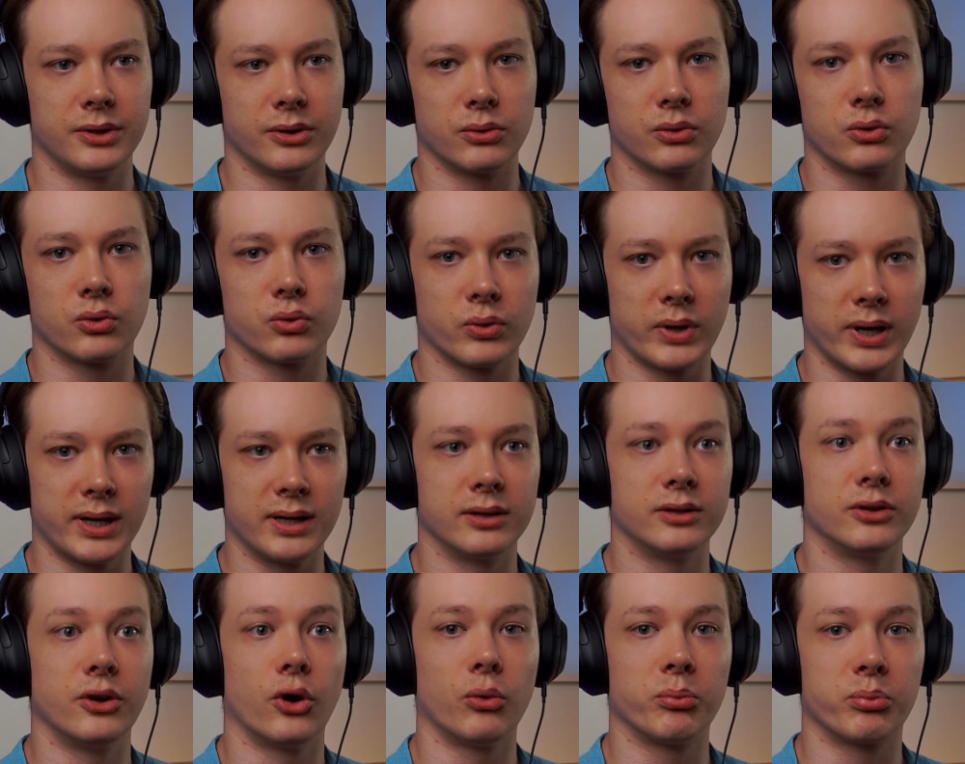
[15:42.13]
create a
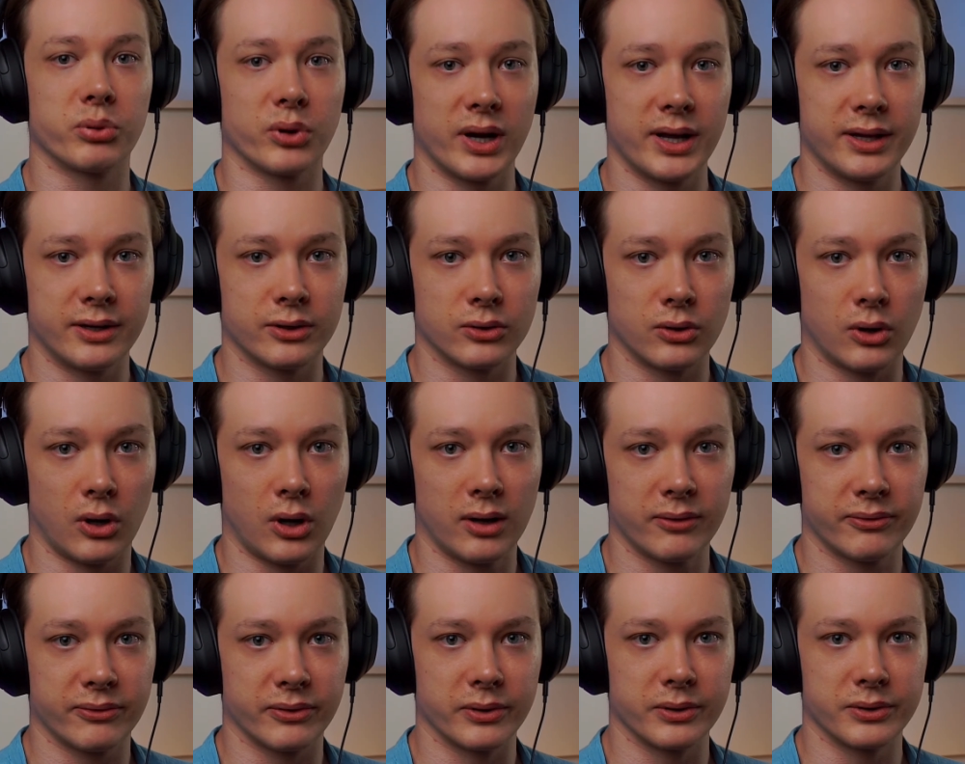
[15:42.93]
no-brainer
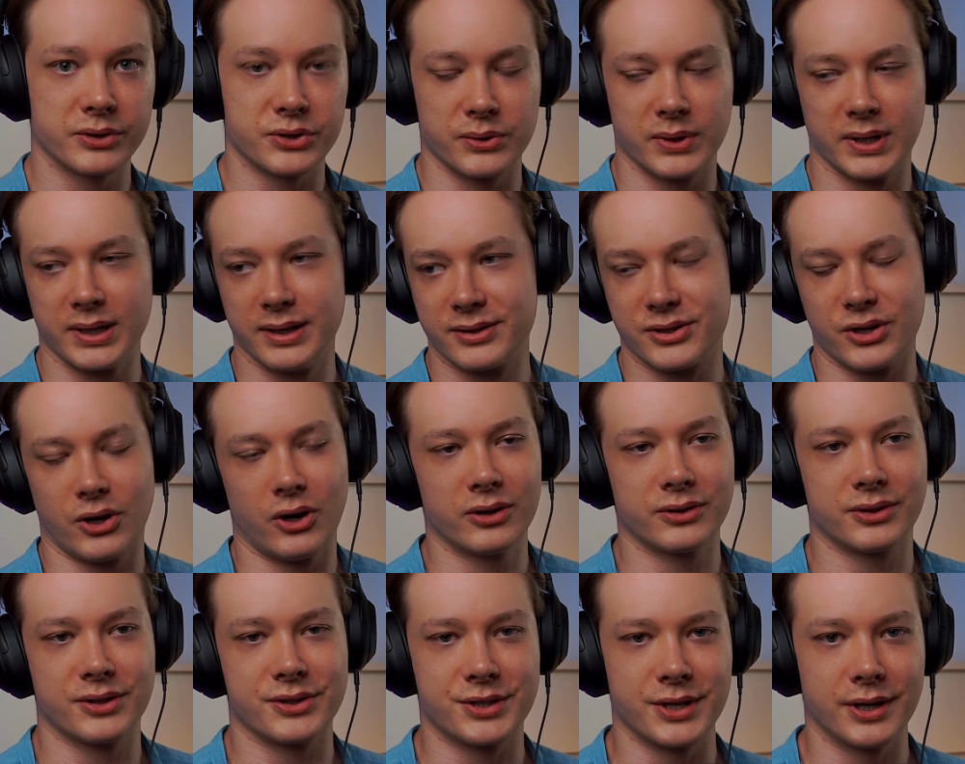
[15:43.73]
offer so that it's hard
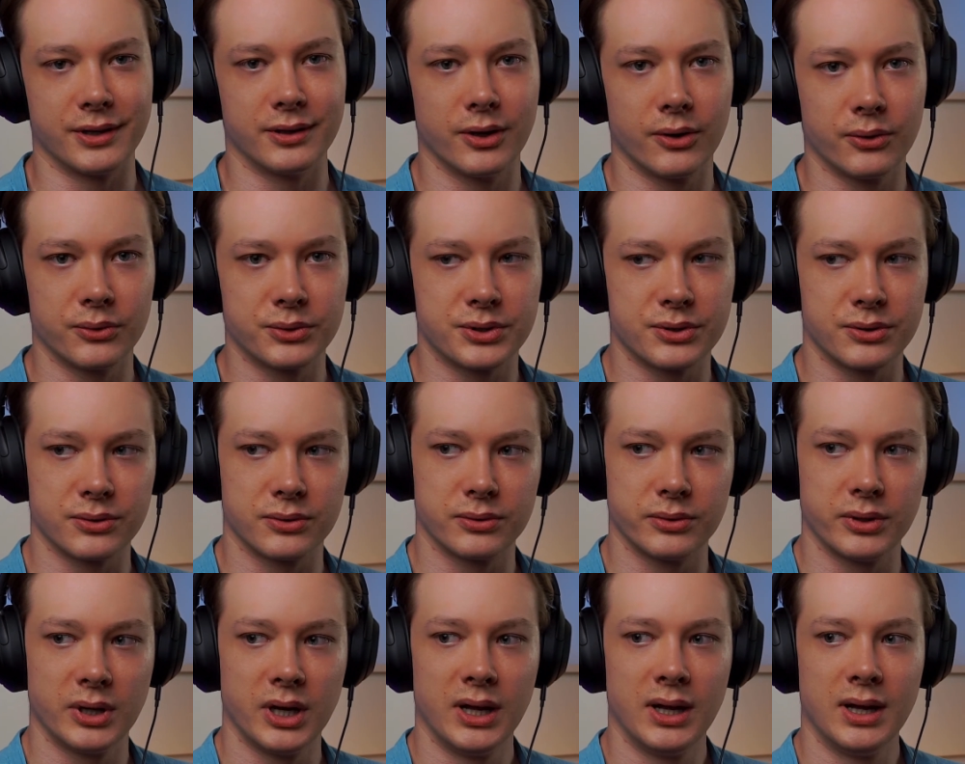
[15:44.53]
to say no
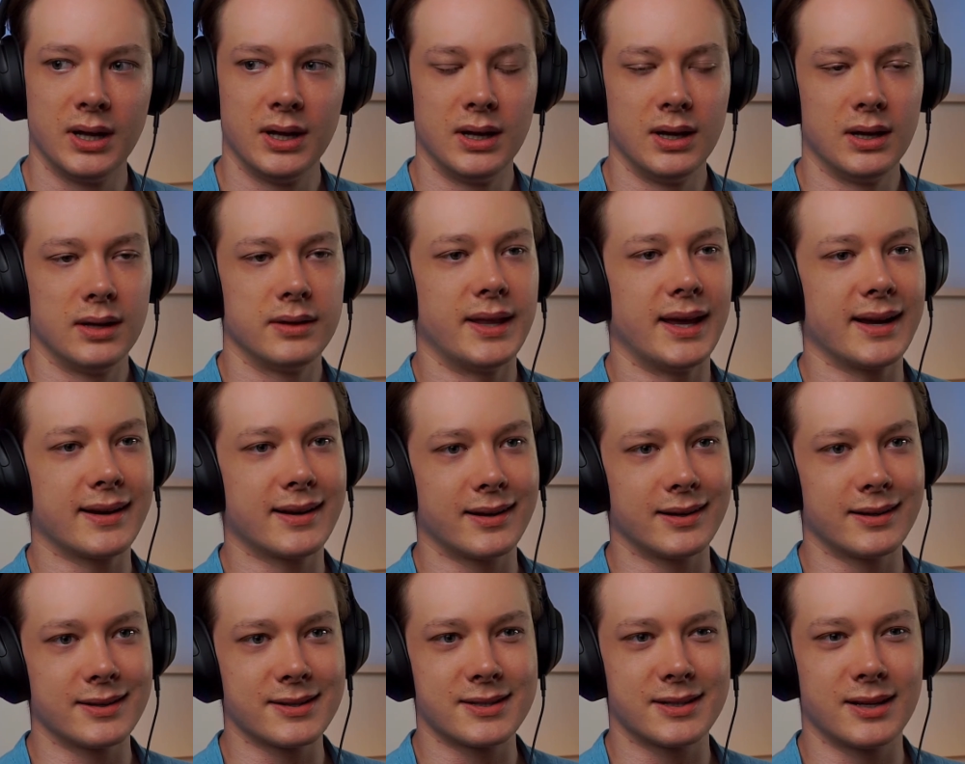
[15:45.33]
to? That
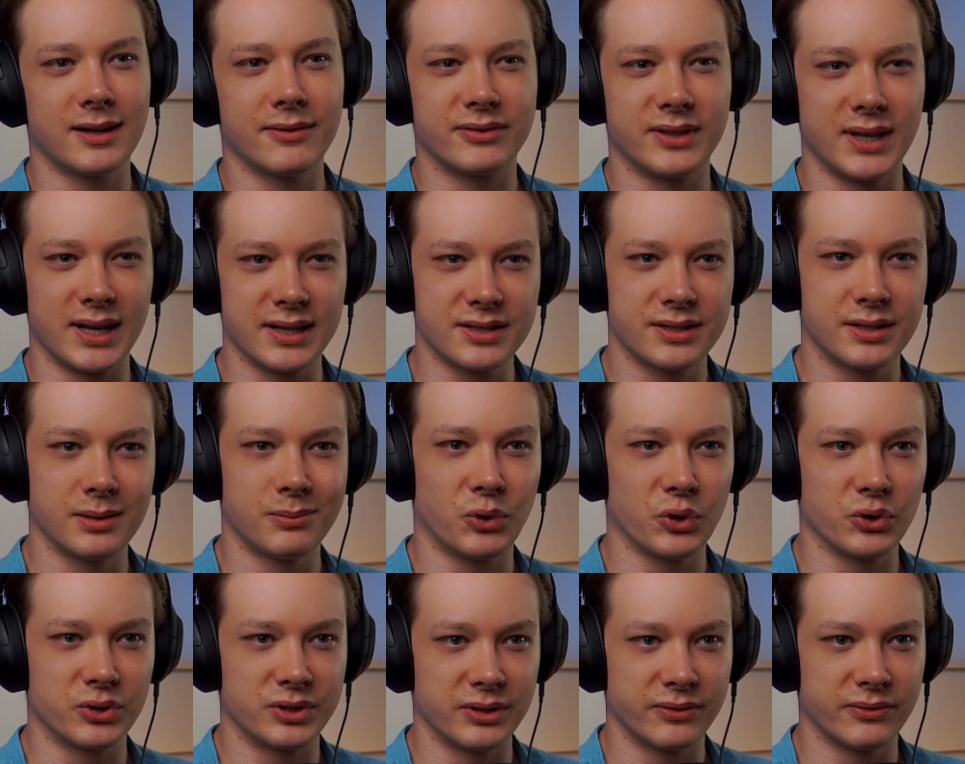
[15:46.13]
kind of stuff. That's the
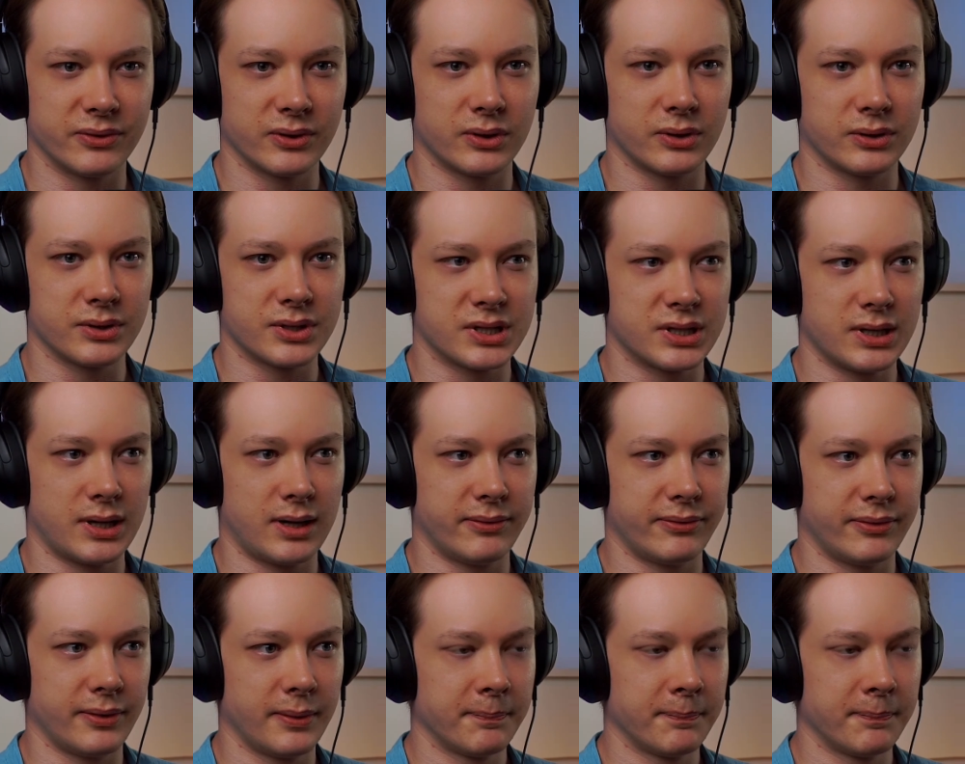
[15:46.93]
more difficult stuff.